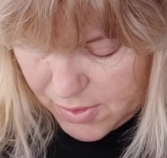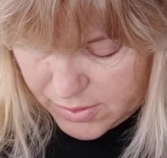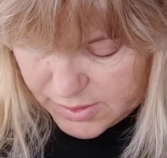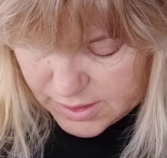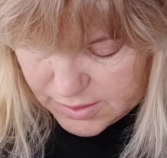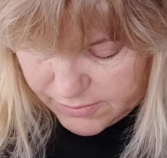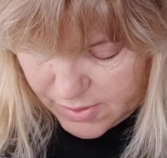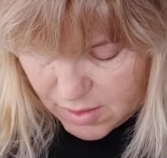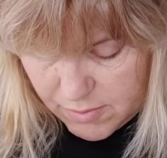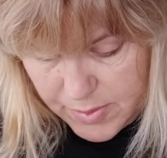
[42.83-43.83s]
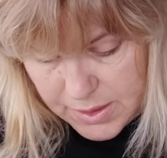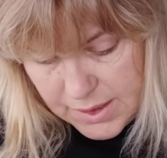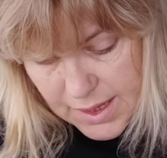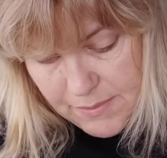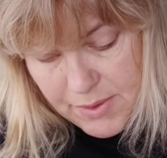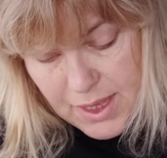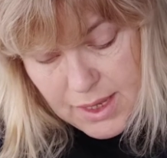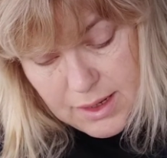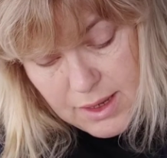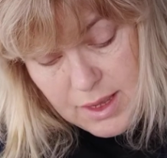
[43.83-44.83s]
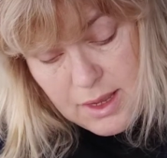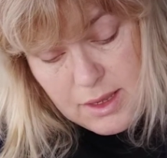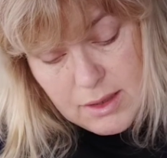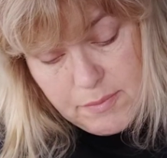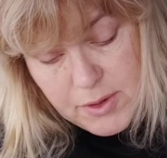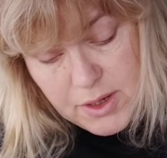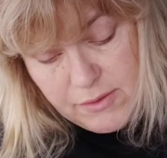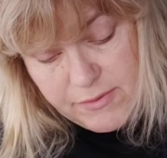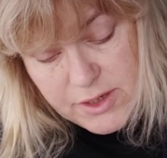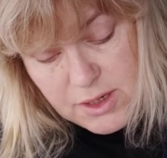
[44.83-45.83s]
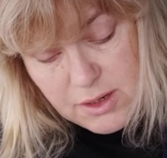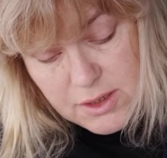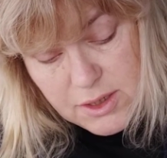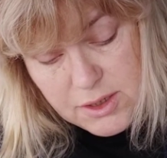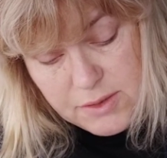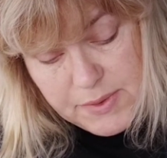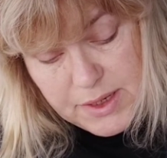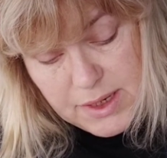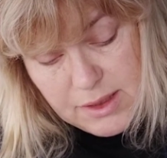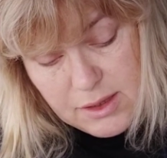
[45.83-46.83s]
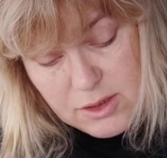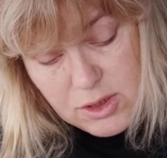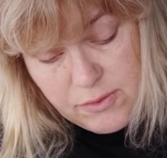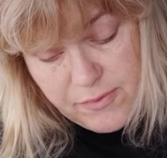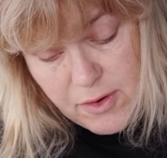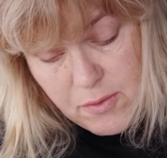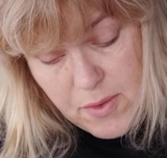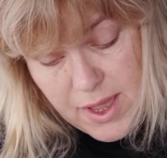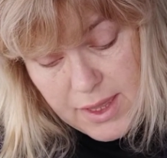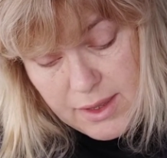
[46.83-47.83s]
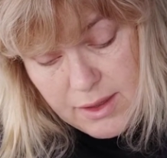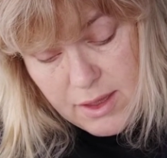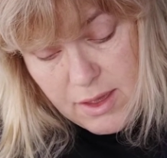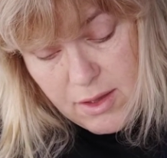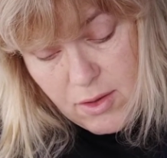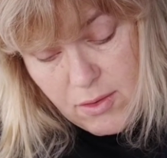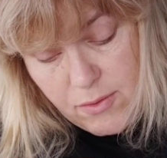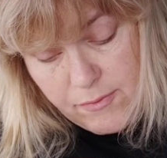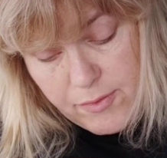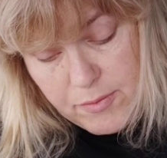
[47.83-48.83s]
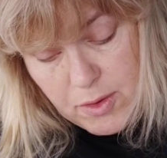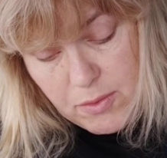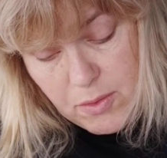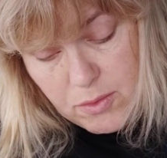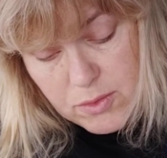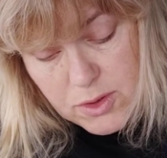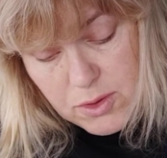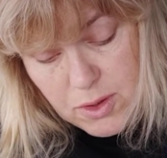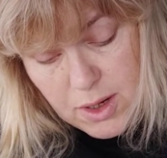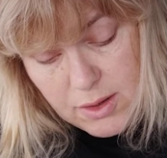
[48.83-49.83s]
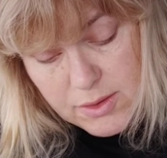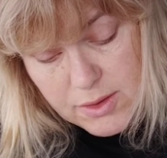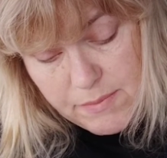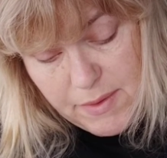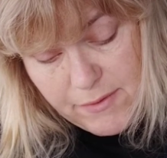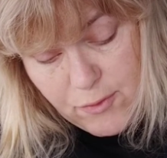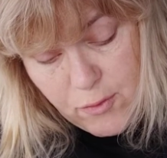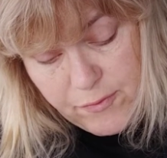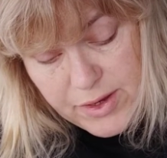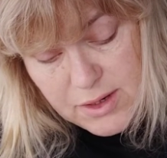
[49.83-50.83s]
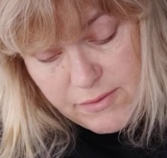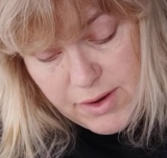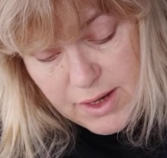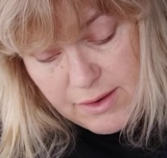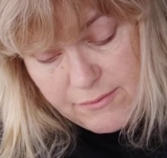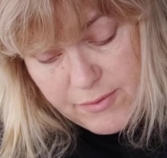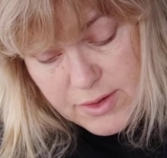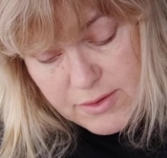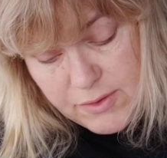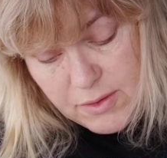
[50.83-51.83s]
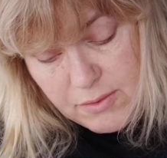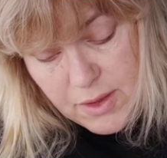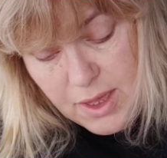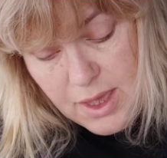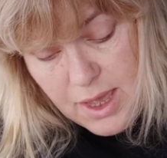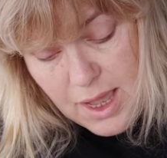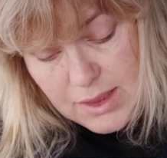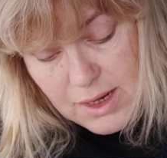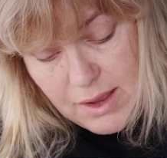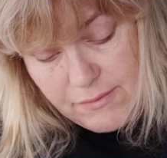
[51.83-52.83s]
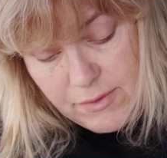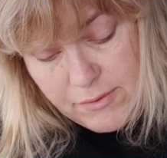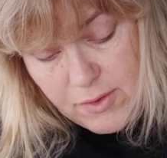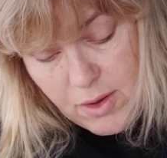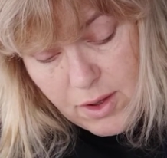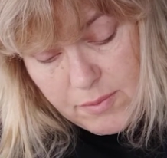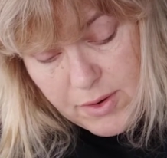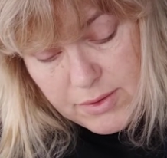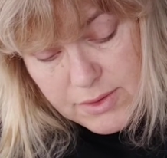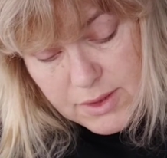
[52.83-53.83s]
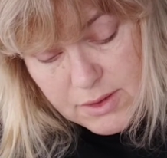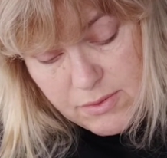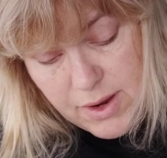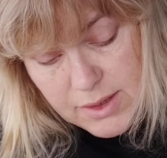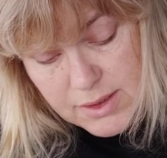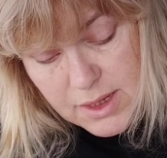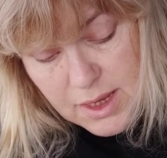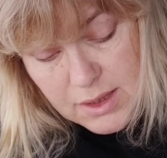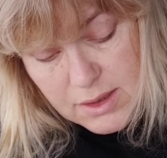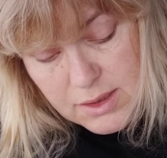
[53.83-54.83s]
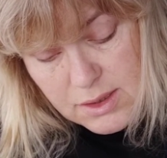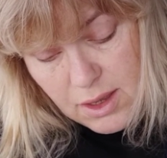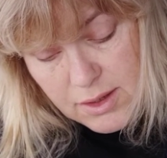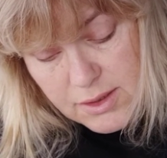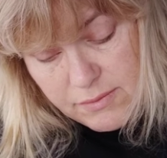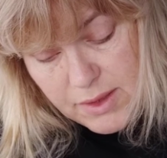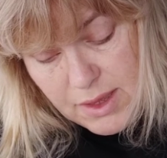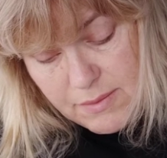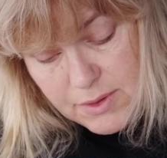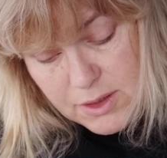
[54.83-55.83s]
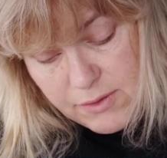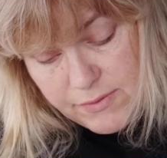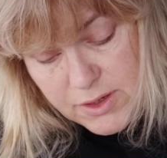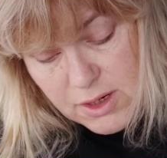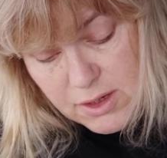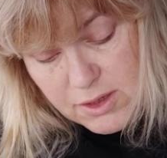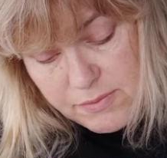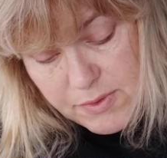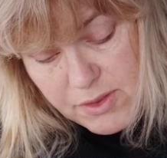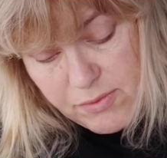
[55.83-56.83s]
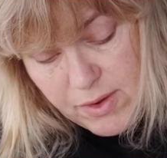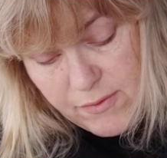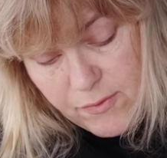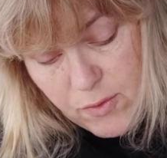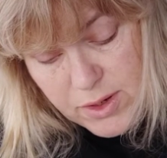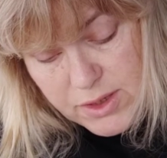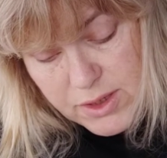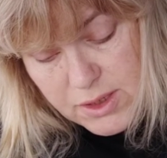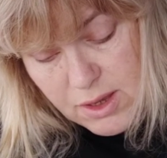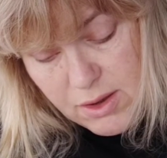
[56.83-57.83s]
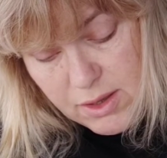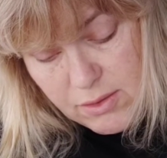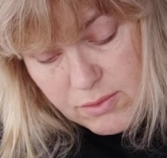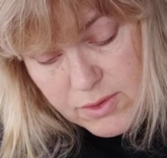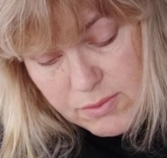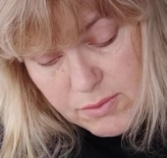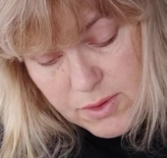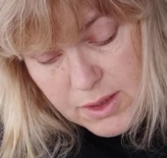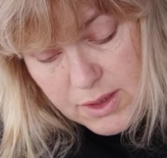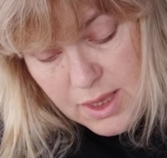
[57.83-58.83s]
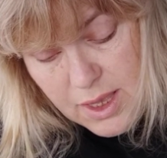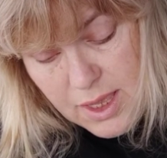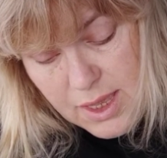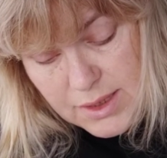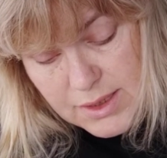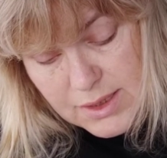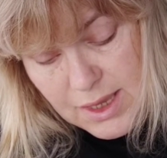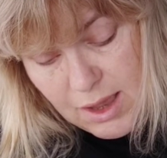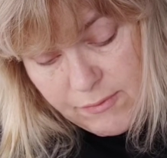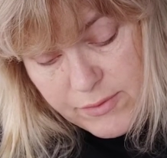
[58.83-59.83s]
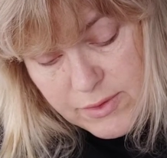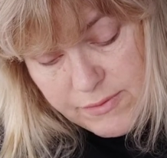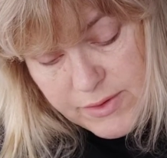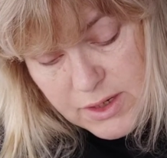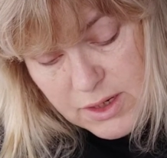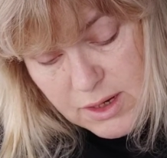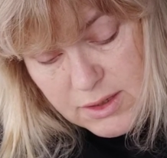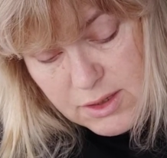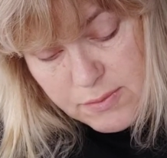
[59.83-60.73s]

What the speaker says: process of calm abiding can begin. The Buddha you visualize should be neither too far away from you or too close, about 4 feet directly in front of you. At the level of your eyebrows is correct. The size of the image you visualize should be 3 or 4 inches high or smaller. It is helpful to visualize a